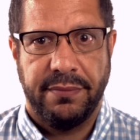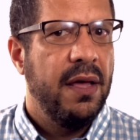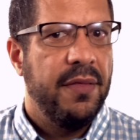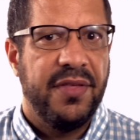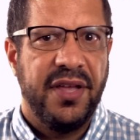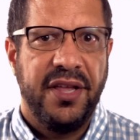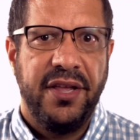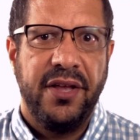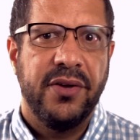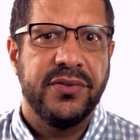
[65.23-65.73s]

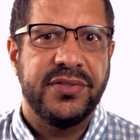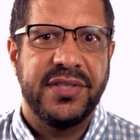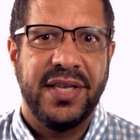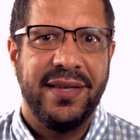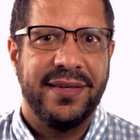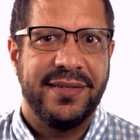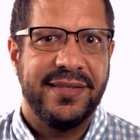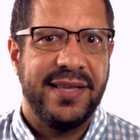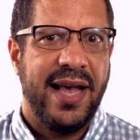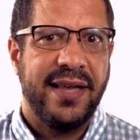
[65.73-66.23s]
They use the
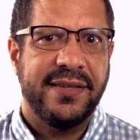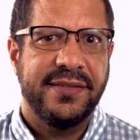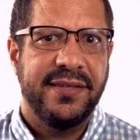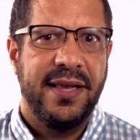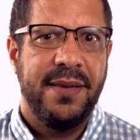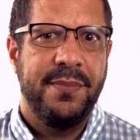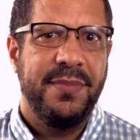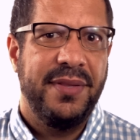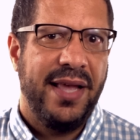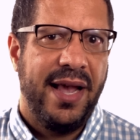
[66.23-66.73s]
exact
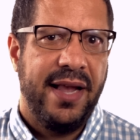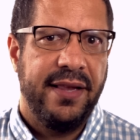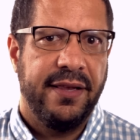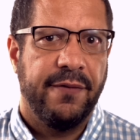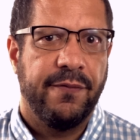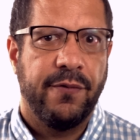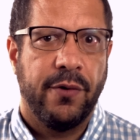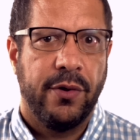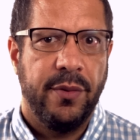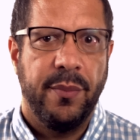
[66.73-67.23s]
same data
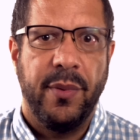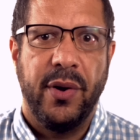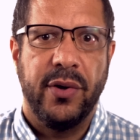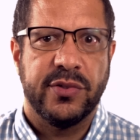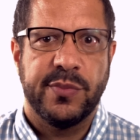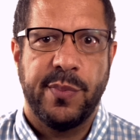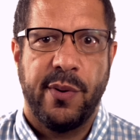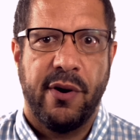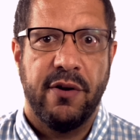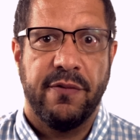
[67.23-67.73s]
for the
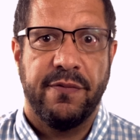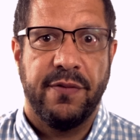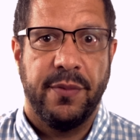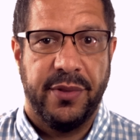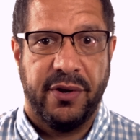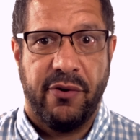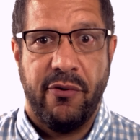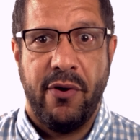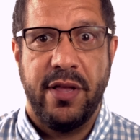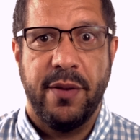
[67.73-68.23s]
most part from the
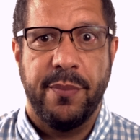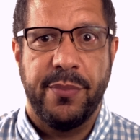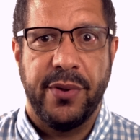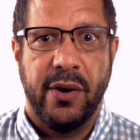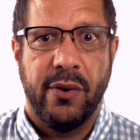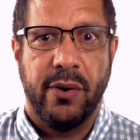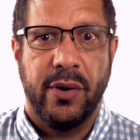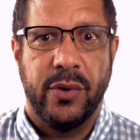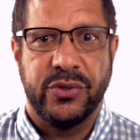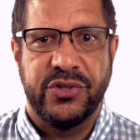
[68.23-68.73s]
credit
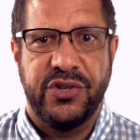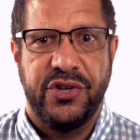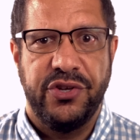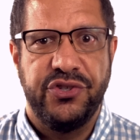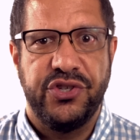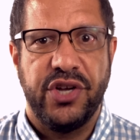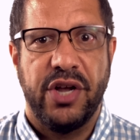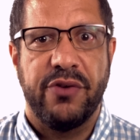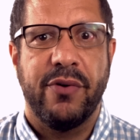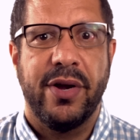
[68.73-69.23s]
bureaus to
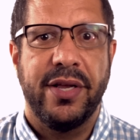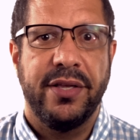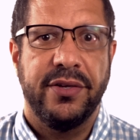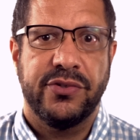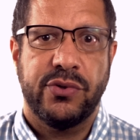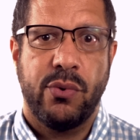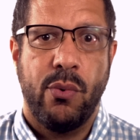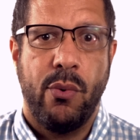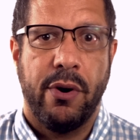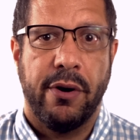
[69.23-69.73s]
generate a
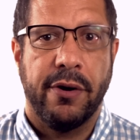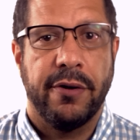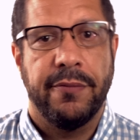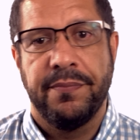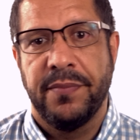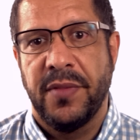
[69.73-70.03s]
score.